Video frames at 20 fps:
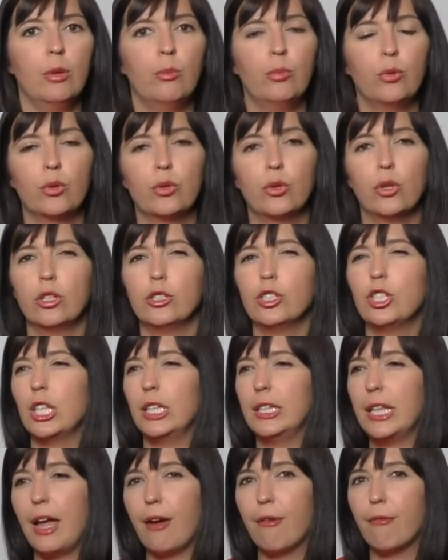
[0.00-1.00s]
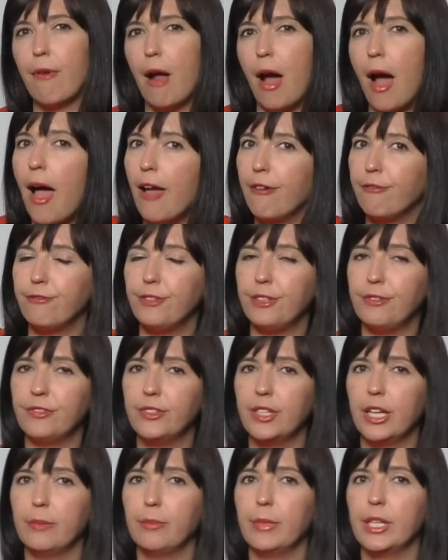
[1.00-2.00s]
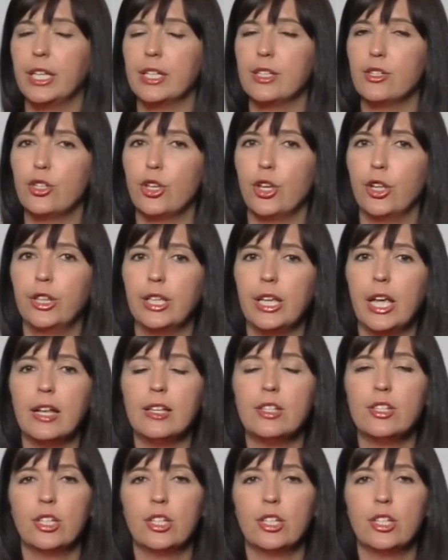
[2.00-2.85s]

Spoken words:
book launch that they arrive 15 minutes earlier,